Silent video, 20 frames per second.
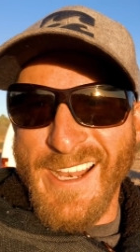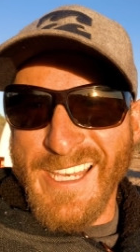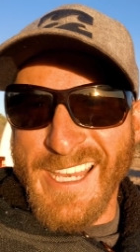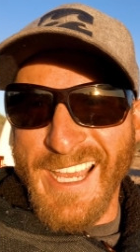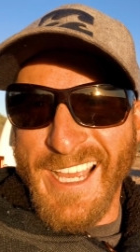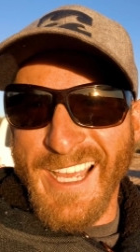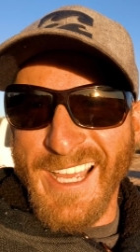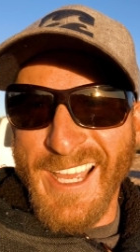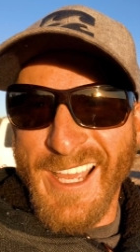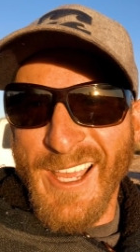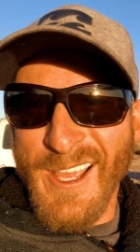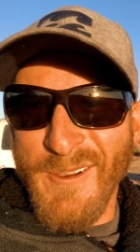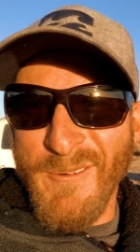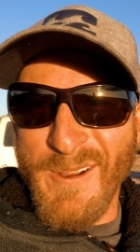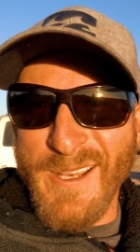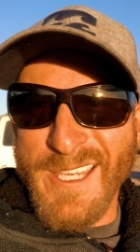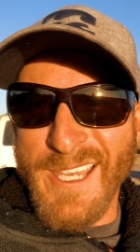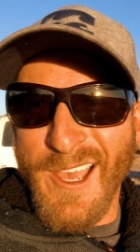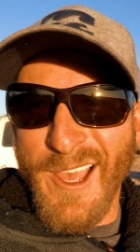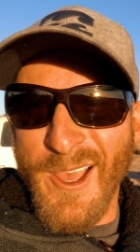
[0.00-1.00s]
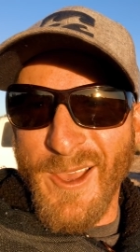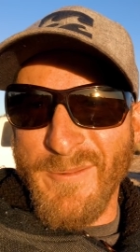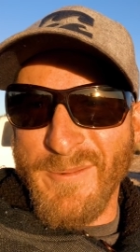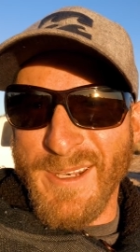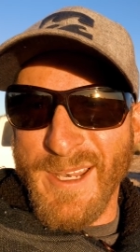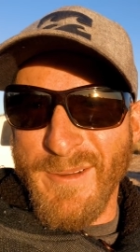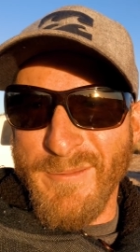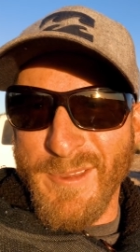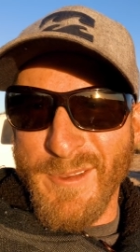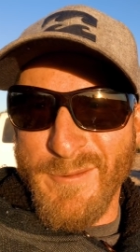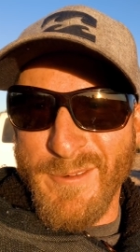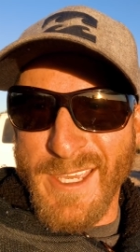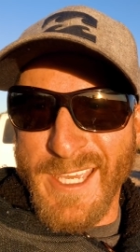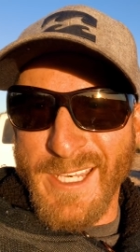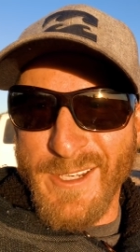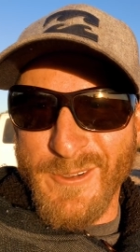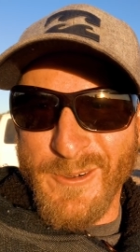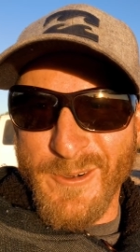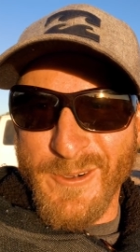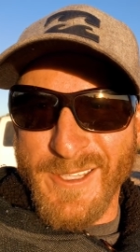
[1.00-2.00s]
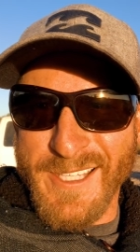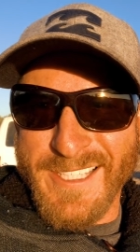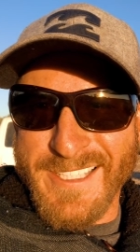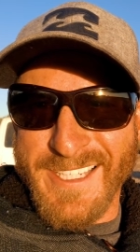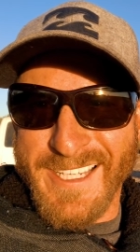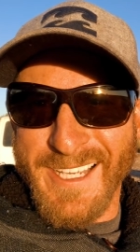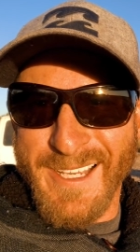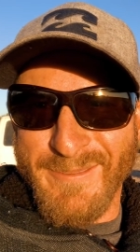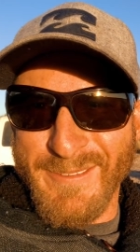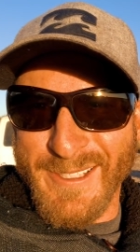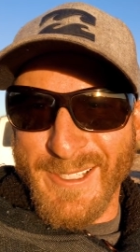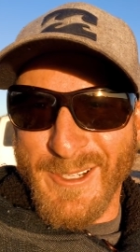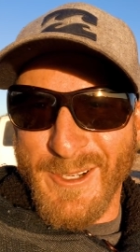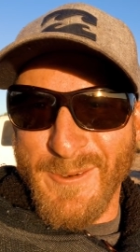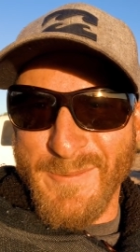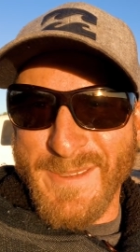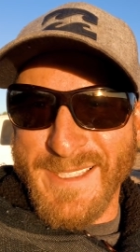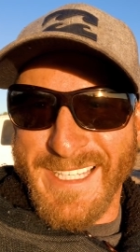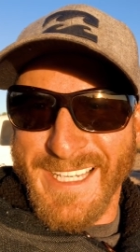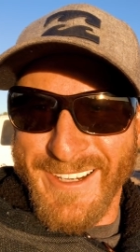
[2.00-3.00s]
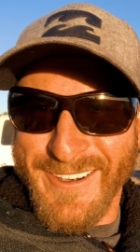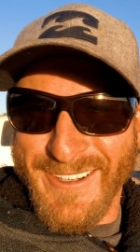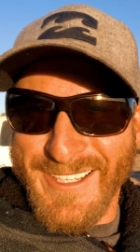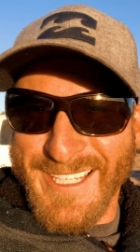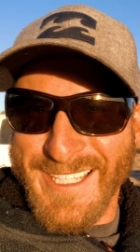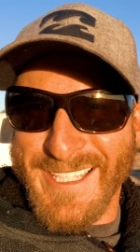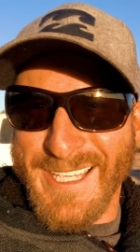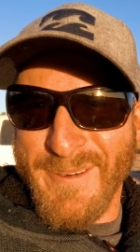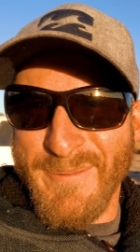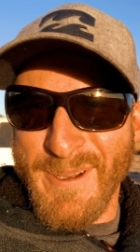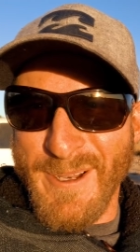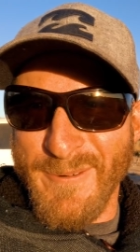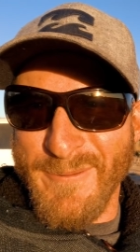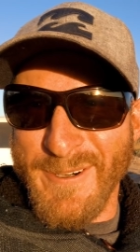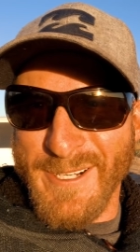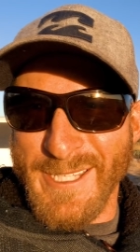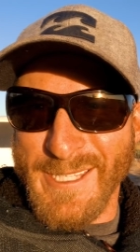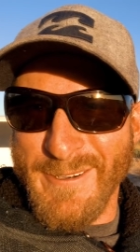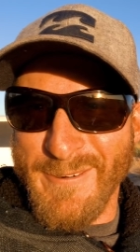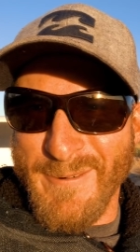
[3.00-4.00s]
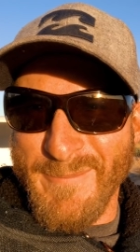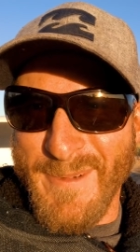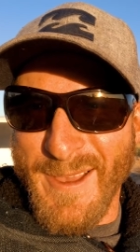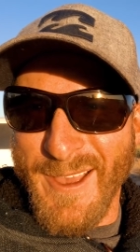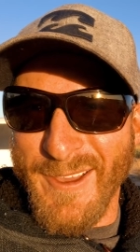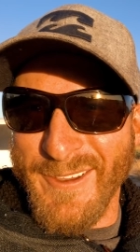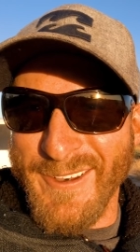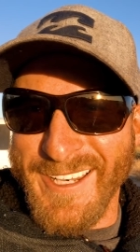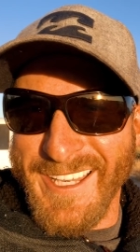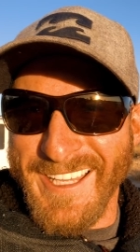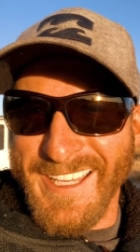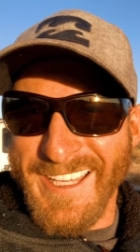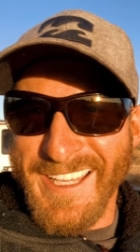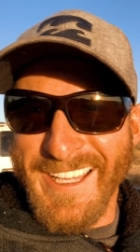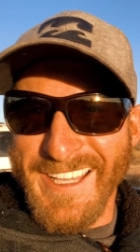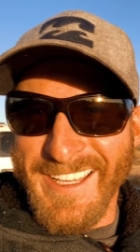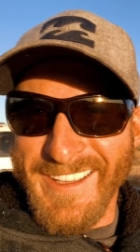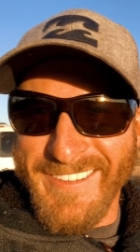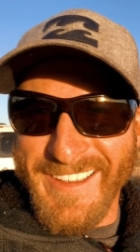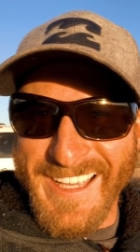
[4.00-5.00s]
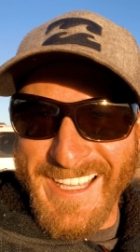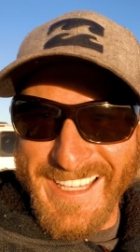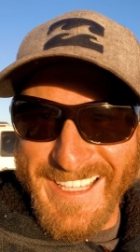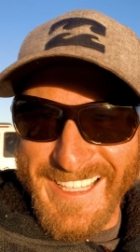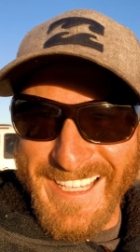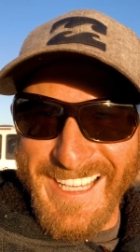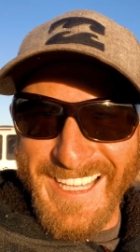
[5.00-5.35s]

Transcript: when you when you open up the van door and there's a couple of cops there, and you're somewhere really remote, mate,